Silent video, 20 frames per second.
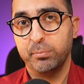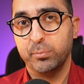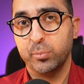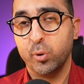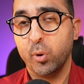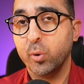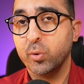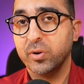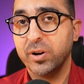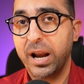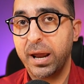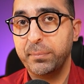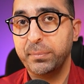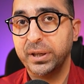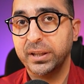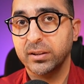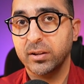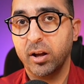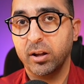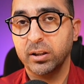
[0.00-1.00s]

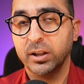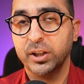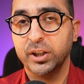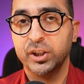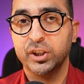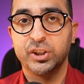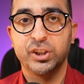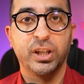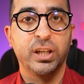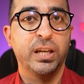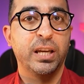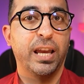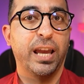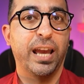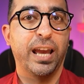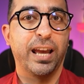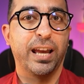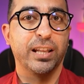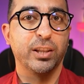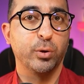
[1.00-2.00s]
programming knowledge,
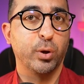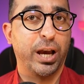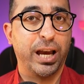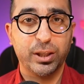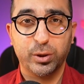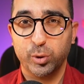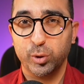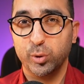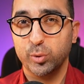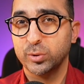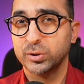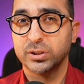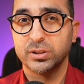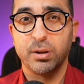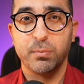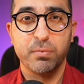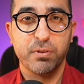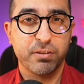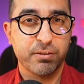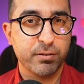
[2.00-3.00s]
and you had to use
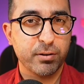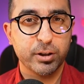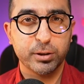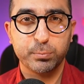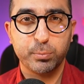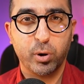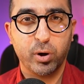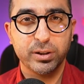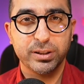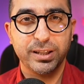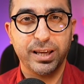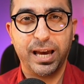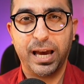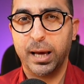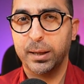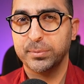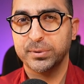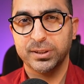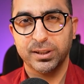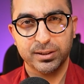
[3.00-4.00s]
some third-party
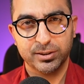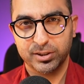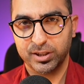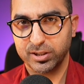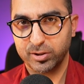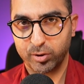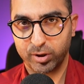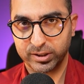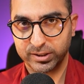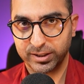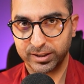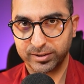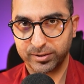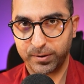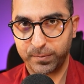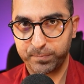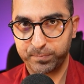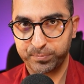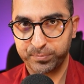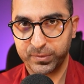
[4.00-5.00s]
apps, etc., etc.
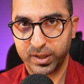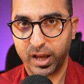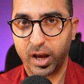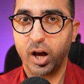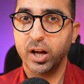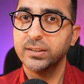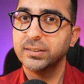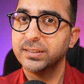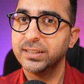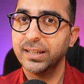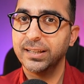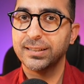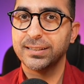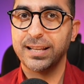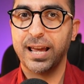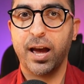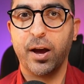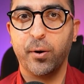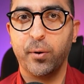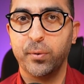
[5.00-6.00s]
Until
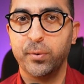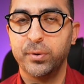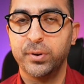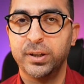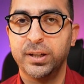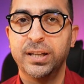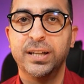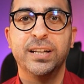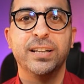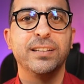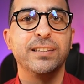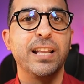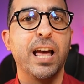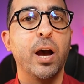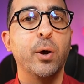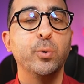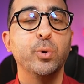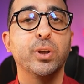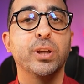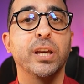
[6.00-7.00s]
now.
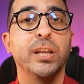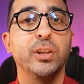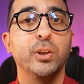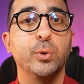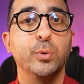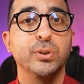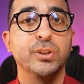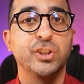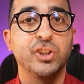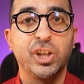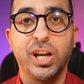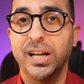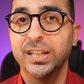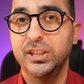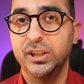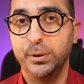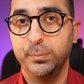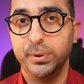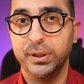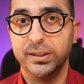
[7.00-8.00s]
Now you can use
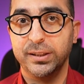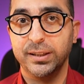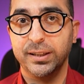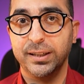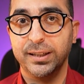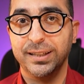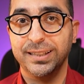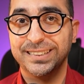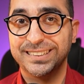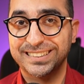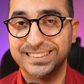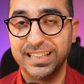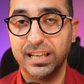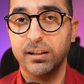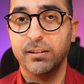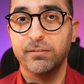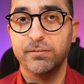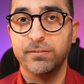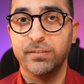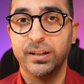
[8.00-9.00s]
ChatGPT
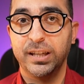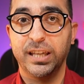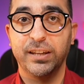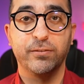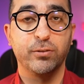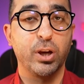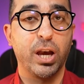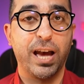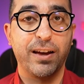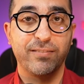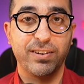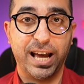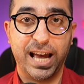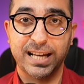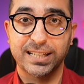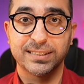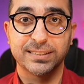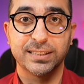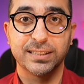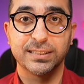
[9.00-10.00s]
itself. If you have
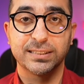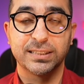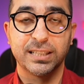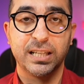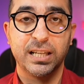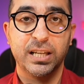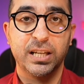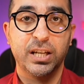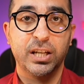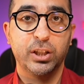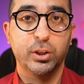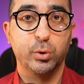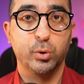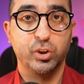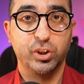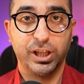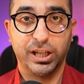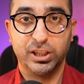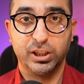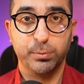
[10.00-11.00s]
access to
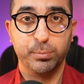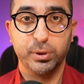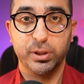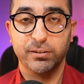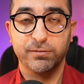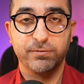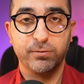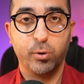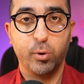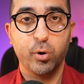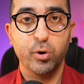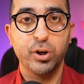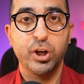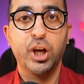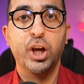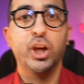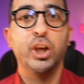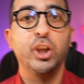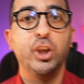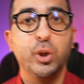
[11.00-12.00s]
ChatGPT4,
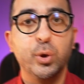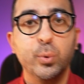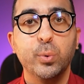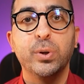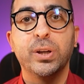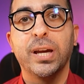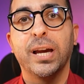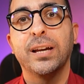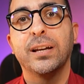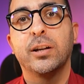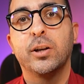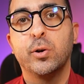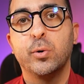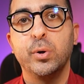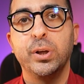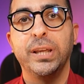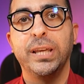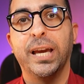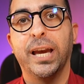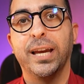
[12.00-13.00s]
you can
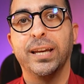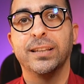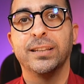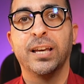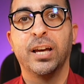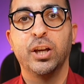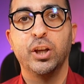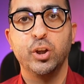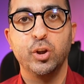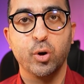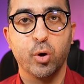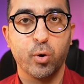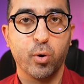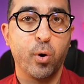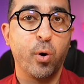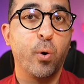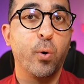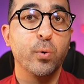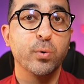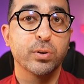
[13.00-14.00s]
create your
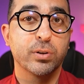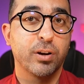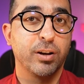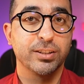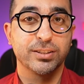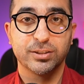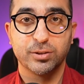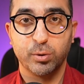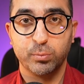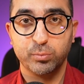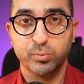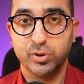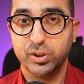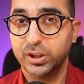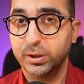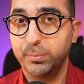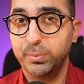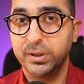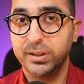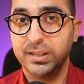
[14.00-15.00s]
own custom
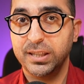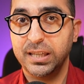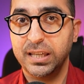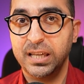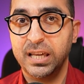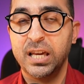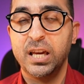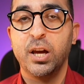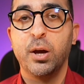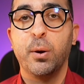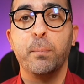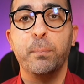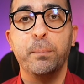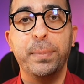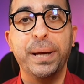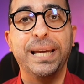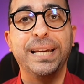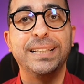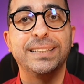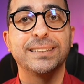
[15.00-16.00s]
GPT
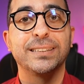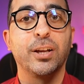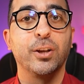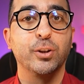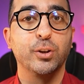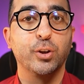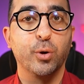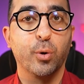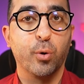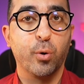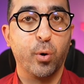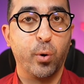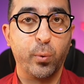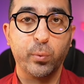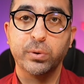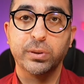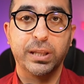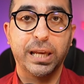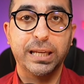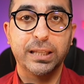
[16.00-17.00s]
based on your
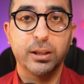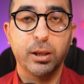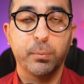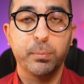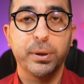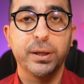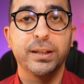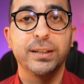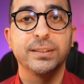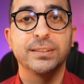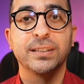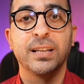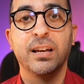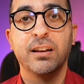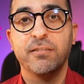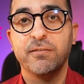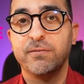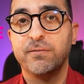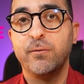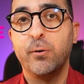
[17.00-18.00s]
own database
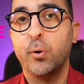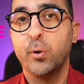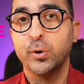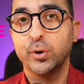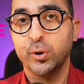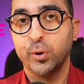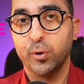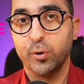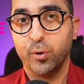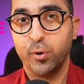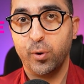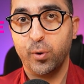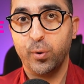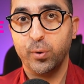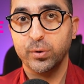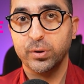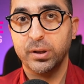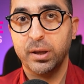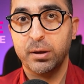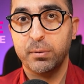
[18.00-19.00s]
for your
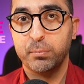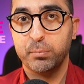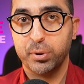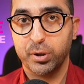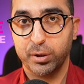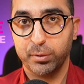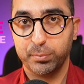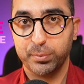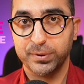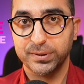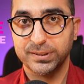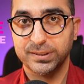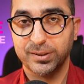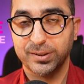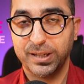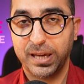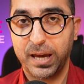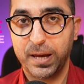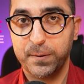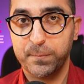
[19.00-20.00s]
own purpose,
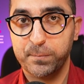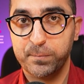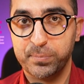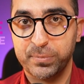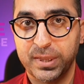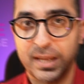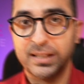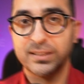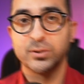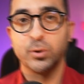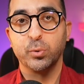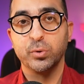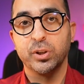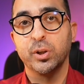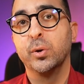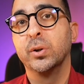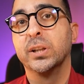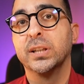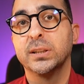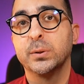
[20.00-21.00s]
okay? So
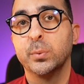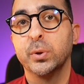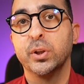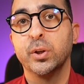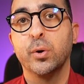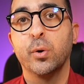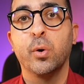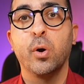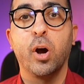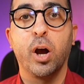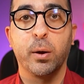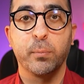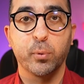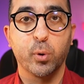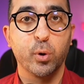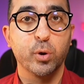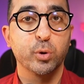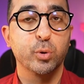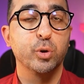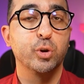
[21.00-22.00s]
during this video, I'm
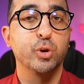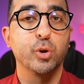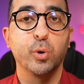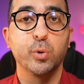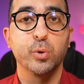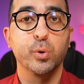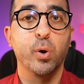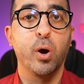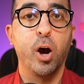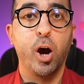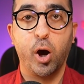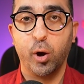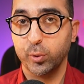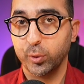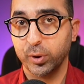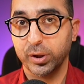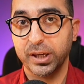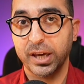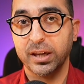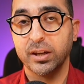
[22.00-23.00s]
going to show you how
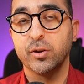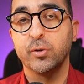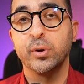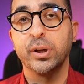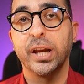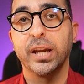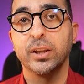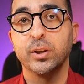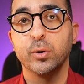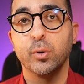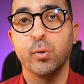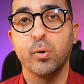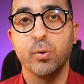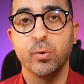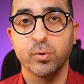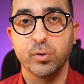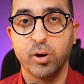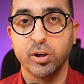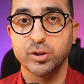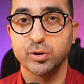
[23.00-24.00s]
you can create your
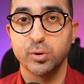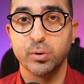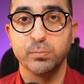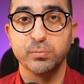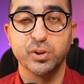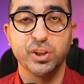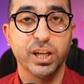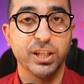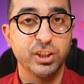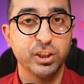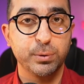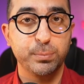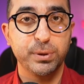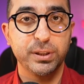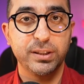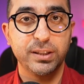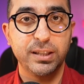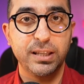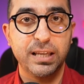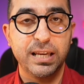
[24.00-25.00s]
own custom
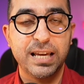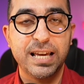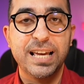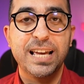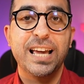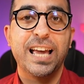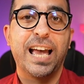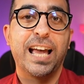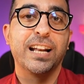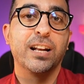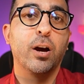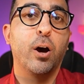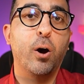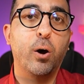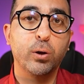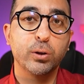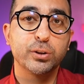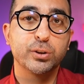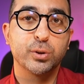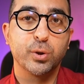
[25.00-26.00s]
ChatGPT. And
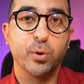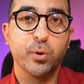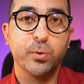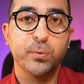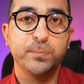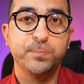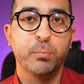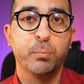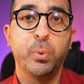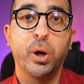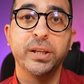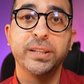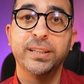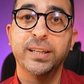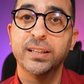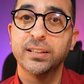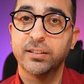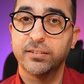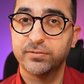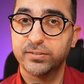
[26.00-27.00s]
also, by the
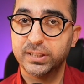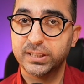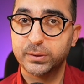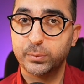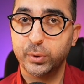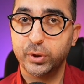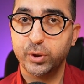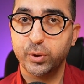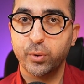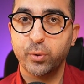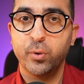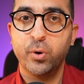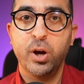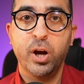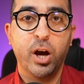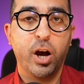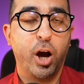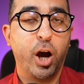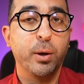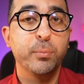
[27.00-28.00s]
end of this video,
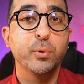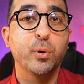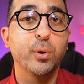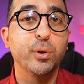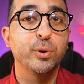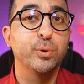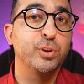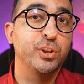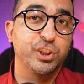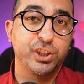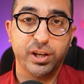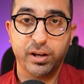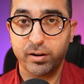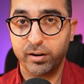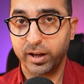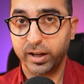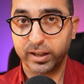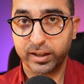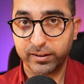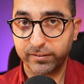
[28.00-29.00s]
I'm going to share
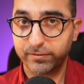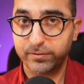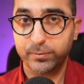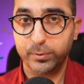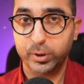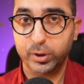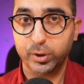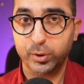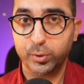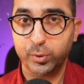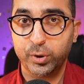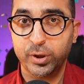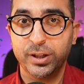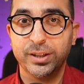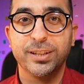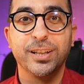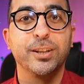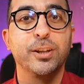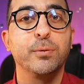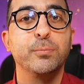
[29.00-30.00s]
a gift with you
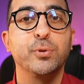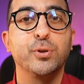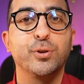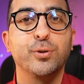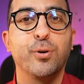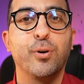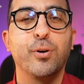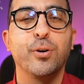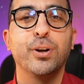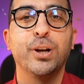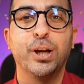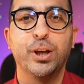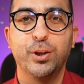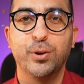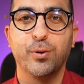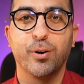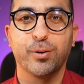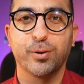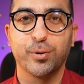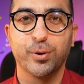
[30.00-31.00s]
that I'm sure
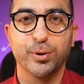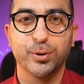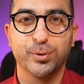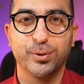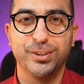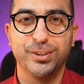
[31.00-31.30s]
you are going to